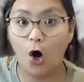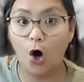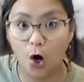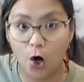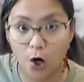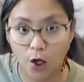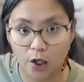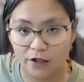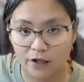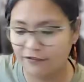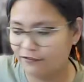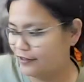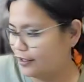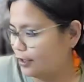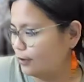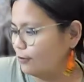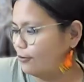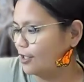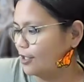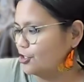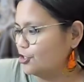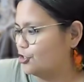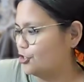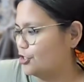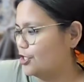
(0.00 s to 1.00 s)
all of the
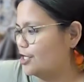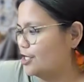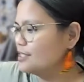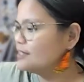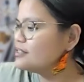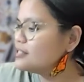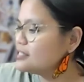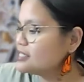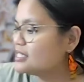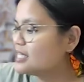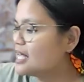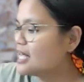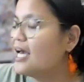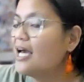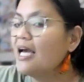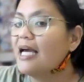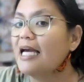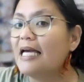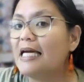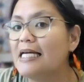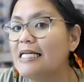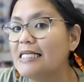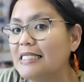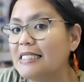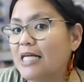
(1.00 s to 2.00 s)
questions.
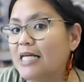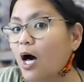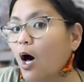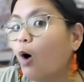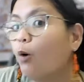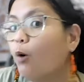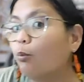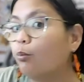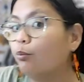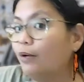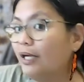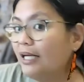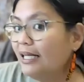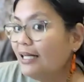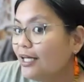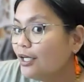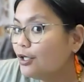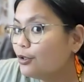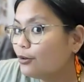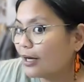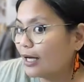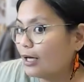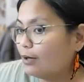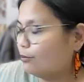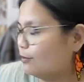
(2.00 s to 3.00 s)
He's a really
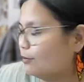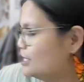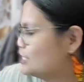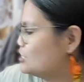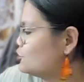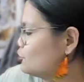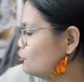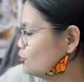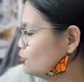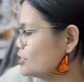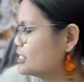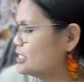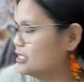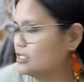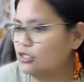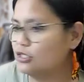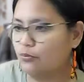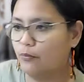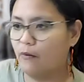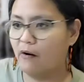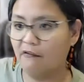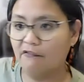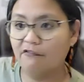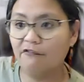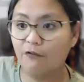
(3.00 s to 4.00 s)
great resource as
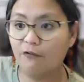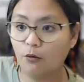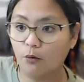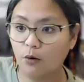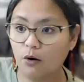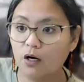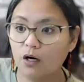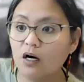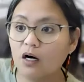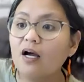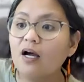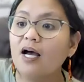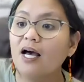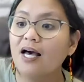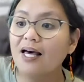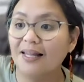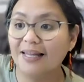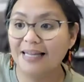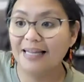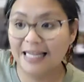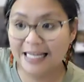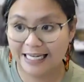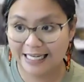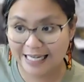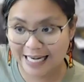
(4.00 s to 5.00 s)
well for
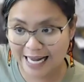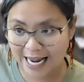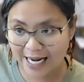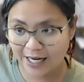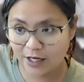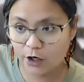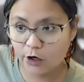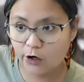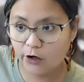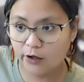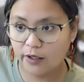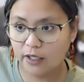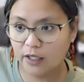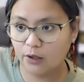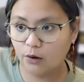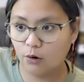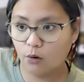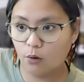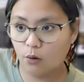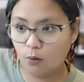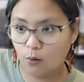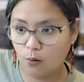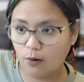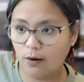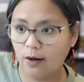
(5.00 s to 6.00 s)
the Nat Garden
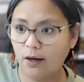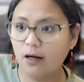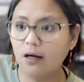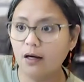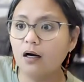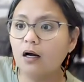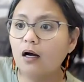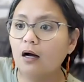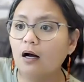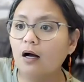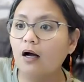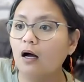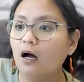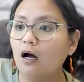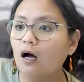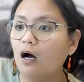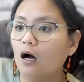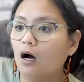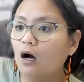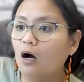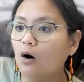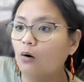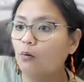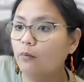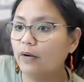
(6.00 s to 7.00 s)
Corps.
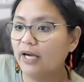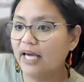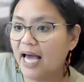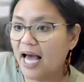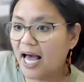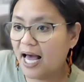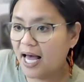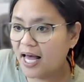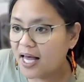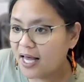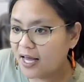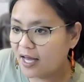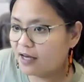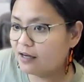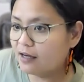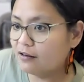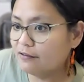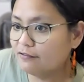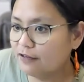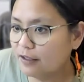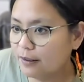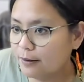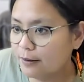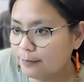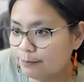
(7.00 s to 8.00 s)
We
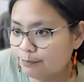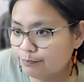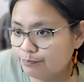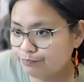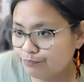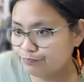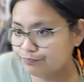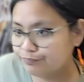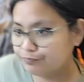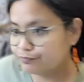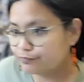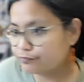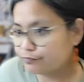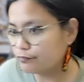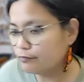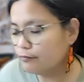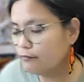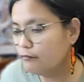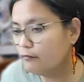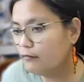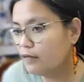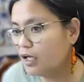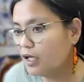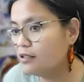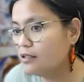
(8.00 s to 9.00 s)
have
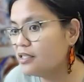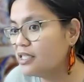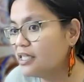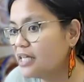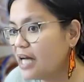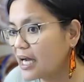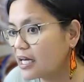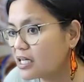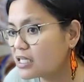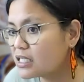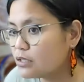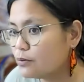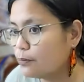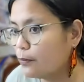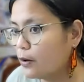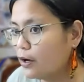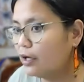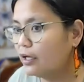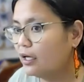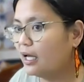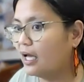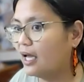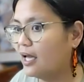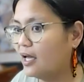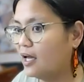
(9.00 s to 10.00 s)
the next
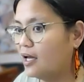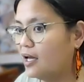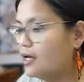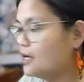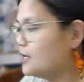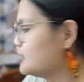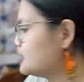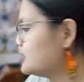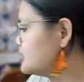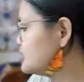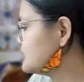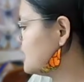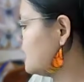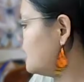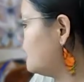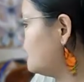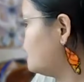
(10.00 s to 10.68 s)
one is